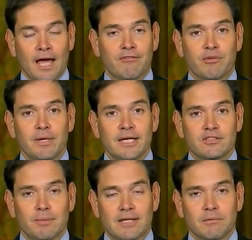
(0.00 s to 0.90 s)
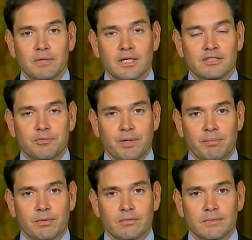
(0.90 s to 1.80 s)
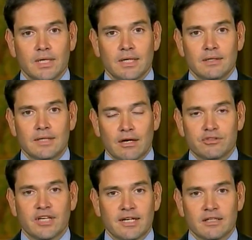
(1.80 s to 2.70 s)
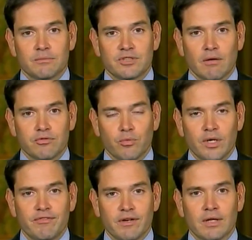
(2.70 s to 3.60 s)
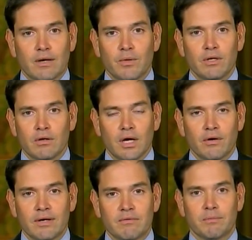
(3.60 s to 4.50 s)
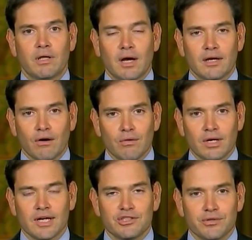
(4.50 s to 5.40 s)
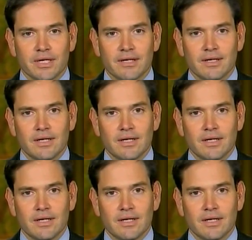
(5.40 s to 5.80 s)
And for me, it's about the millions of people that are saying to themselves, we feel like we no longer even belong in our own country.